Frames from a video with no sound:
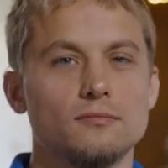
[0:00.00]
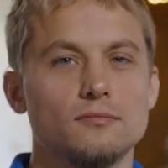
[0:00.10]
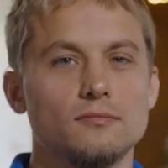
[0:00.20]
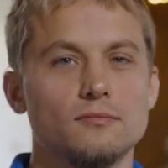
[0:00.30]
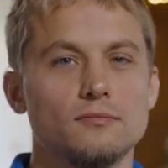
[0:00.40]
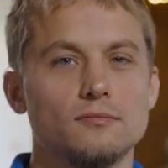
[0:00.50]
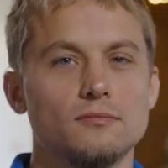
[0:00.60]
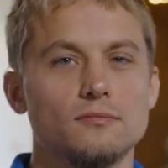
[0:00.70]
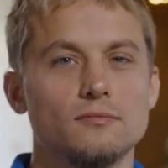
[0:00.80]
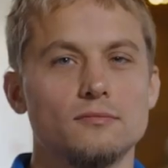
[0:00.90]

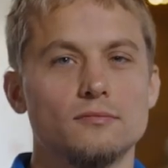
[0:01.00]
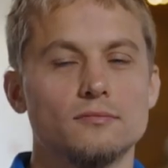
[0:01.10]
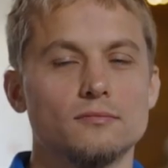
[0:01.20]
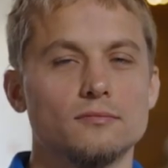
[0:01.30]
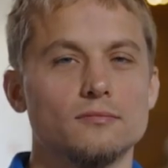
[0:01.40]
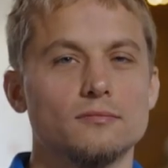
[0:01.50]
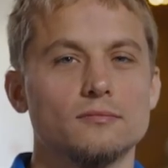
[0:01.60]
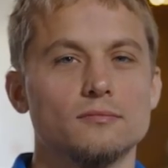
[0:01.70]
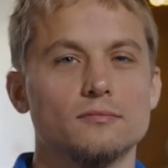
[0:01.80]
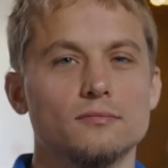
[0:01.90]

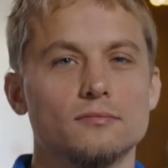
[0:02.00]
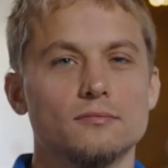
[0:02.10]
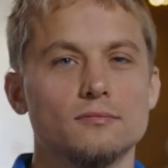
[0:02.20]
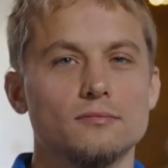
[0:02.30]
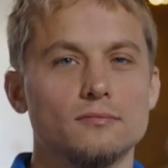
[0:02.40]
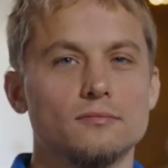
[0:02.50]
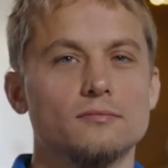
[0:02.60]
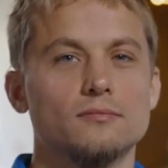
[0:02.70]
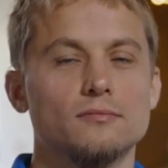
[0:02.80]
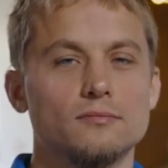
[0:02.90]

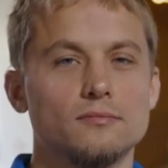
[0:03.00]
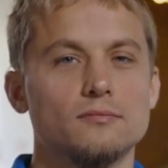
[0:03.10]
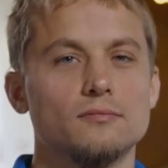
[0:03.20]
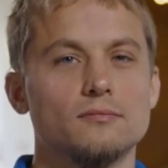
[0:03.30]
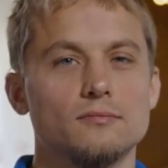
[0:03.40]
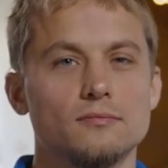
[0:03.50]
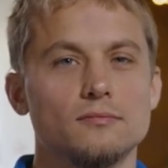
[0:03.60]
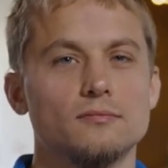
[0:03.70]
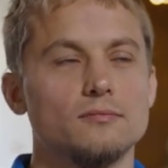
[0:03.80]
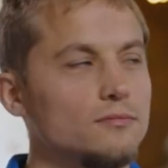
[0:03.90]

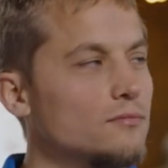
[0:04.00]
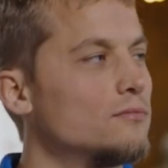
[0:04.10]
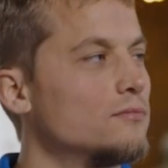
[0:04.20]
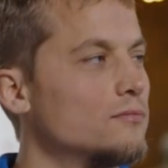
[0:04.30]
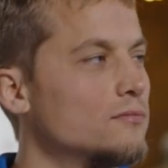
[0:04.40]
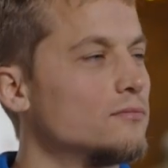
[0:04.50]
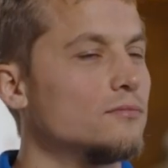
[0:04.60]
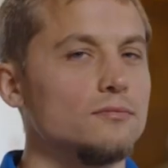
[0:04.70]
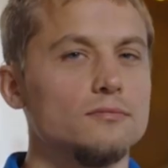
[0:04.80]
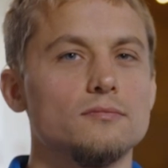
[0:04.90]

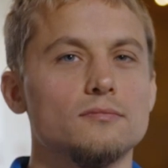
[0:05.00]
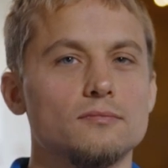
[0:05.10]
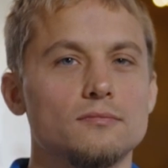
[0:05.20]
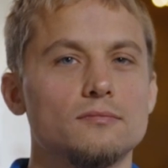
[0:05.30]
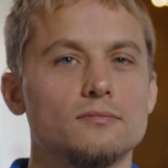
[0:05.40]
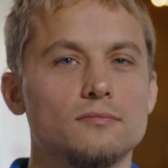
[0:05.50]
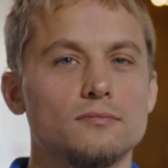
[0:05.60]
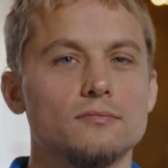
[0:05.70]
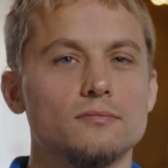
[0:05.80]
This person isn't speaking.